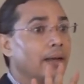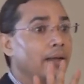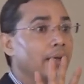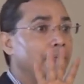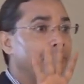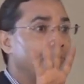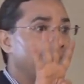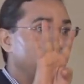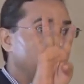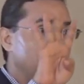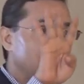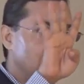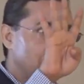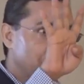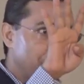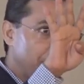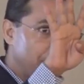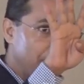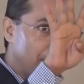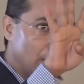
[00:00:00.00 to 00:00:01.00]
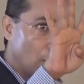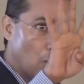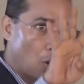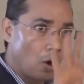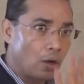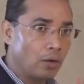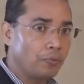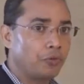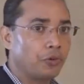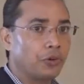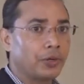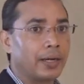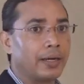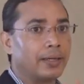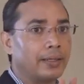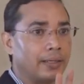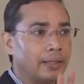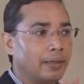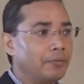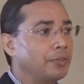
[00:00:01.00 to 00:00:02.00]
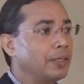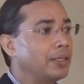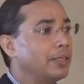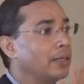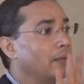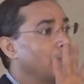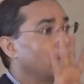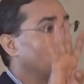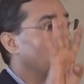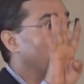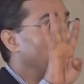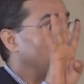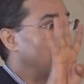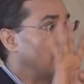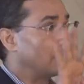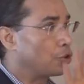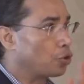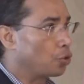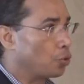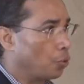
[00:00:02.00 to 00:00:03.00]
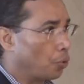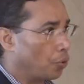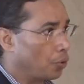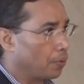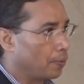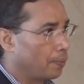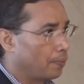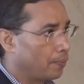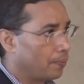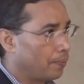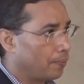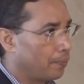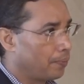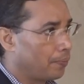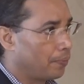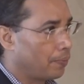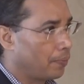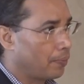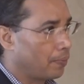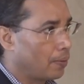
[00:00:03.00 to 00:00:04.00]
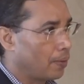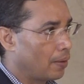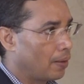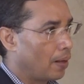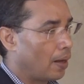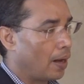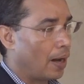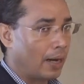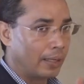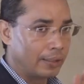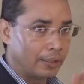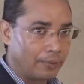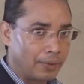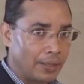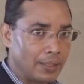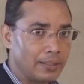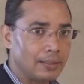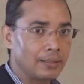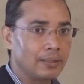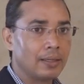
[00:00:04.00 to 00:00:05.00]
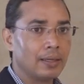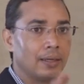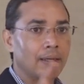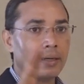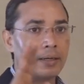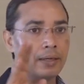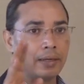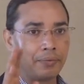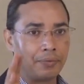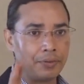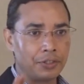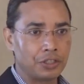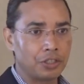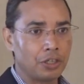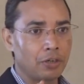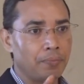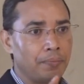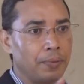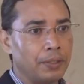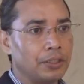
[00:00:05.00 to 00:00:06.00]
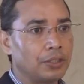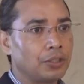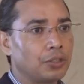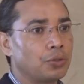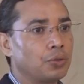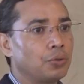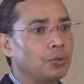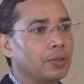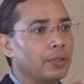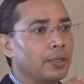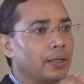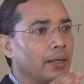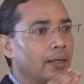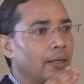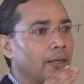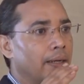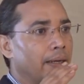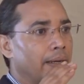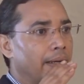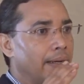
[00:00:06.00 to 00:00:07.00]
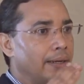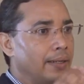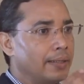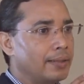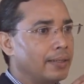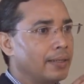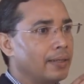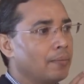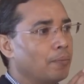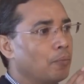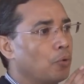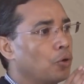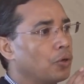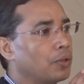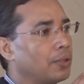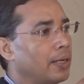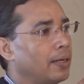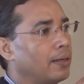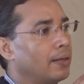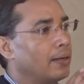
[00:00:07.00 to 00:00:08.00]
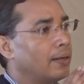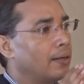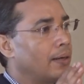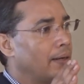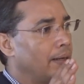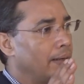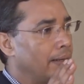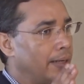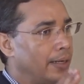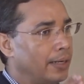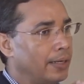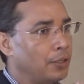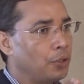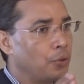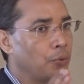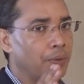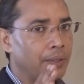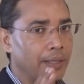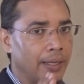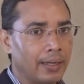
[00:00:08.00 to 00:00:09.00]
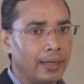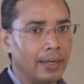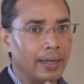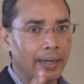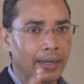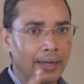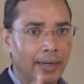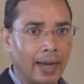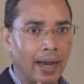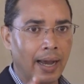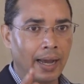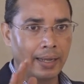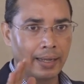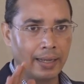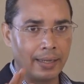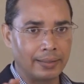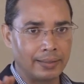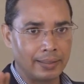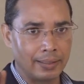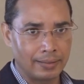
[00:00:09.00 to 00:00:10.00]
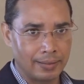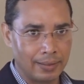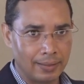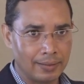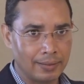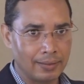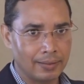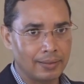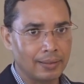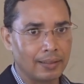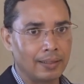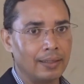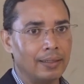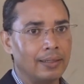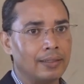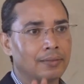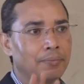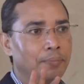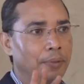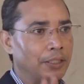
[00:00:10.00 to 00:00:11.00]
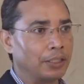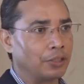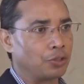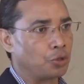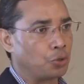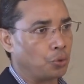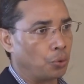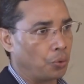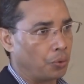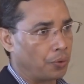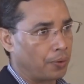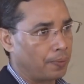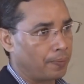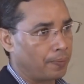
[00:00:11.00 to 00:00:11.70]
If is filling all 4 criteria, we are dealing with a major stroke. Otherwise, definition of major stroke, anything more than 8 to 10 NIHSS is major stroke.